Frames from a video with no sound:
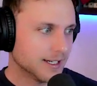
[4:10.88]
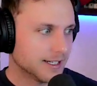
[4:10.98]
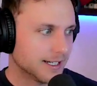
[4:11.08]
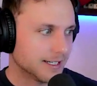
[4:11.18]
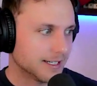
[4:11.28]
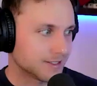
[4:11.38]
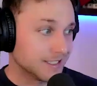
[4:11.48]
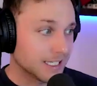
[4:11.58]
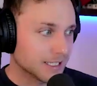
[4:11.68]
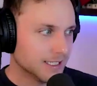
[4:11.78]

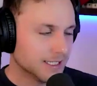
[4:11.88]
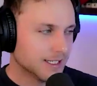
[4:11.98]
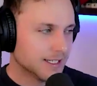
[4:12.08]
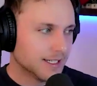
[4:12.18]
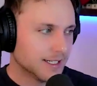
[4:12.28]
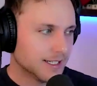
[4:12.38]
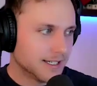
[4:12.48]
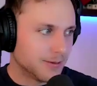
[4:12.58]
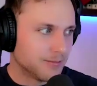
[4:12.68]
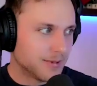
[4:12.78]
succinctly.
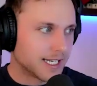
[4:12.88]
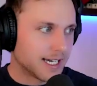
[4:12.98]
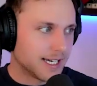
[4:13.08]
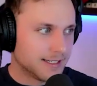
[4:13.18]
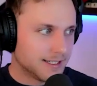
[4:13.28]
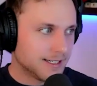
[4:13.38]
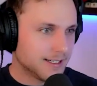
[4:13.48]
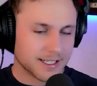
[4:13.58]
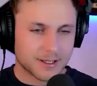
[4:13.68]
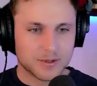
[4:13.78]
Again,
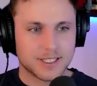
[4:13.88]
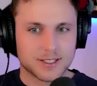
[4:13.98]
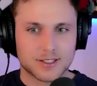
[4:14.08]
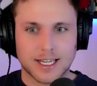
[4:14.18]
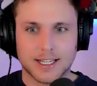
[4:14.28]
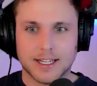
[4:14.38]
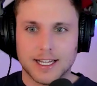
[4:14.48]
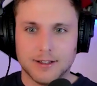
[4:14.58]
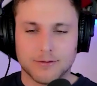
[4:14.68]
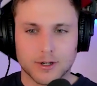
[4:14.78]
like Matthias said,
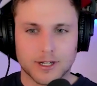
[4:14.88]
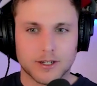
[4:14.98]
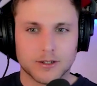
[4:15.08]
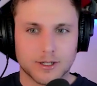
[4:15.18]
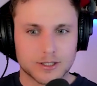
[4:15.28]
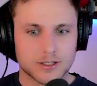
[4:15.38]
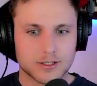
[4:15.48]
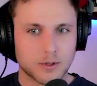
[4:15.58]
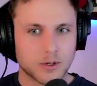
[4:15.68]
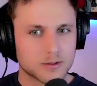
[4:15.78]
any 4.0
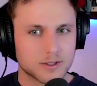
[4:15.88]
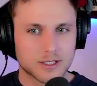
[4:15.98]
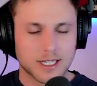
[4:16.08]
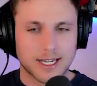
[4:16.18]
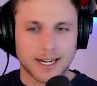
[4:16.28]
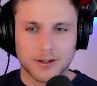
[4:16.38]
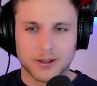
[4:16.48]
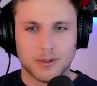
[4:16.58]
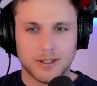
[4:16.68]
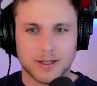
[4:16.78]
questions, post in the Slack. I know the
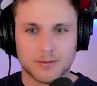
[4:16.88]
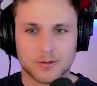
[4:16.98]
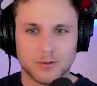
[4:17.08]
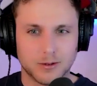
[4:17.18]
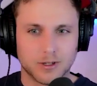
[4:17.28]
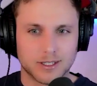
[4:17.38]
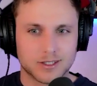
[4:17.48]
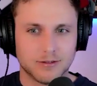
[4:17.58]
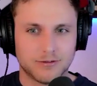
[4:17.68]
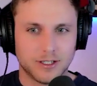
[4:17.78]
PMs really want to
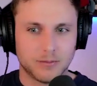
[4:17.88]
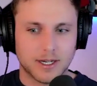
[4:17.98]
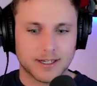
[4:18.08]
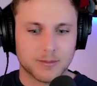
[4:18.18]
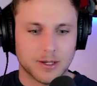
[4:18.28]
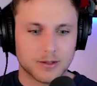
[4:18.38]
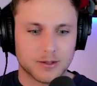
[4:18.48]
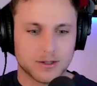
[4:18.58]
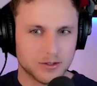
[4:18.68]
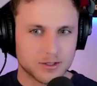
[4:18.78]
see feedback about
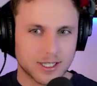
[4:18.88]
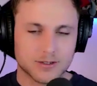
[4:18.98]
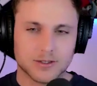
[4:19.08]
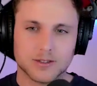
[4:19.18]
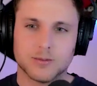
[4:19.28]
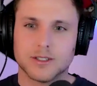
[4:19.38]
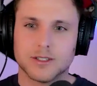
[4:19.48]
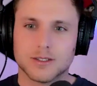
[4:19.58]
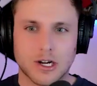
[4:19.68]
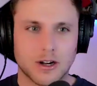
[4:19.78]
their use cases
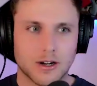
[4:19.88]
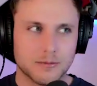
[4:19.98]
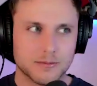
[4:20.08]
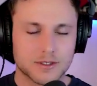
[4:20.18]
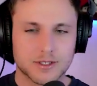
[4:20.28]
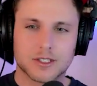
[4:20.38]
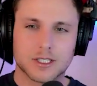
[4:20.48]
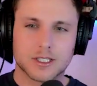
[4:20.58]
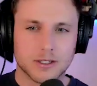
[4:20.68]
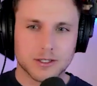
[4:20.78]
because there are, let's say,
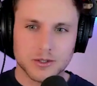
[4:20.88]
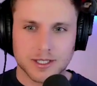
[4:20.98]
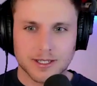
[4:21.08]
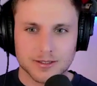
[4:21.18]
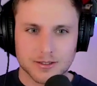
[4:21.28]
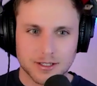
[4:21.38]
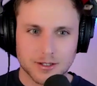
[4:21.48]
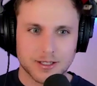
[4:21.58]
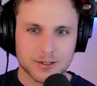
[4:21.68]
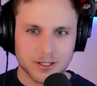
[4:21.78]
smaller use cases that
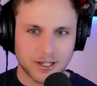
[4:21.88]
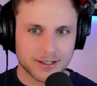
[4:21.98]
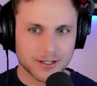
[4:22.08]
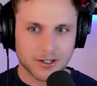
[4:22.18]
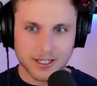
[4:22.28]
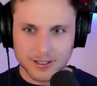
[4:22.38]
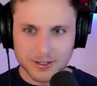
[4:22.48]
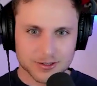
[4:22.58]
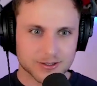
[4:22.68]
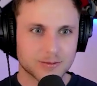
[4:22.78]
don't necessarily hit their
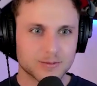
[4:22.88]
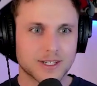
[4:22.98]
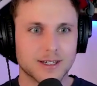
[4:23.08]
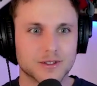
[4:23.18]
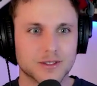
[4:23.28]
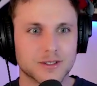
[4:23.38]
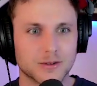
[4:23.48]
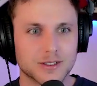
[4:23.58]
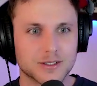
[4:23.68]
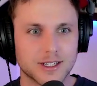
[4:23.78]
ears. Sometimes it's
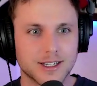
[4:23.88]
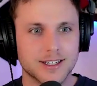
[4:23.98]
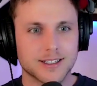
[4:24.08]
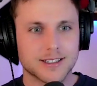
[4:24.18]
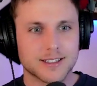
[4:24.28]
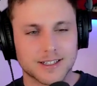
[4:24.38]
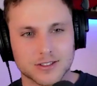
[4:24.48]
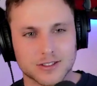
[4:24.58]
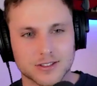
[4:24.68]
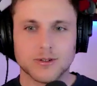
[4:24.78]
always
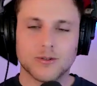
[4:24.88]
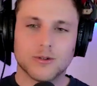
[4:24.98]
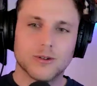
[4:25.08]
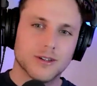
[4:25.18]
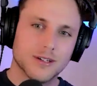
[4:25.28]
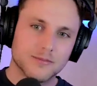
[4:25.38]
customer or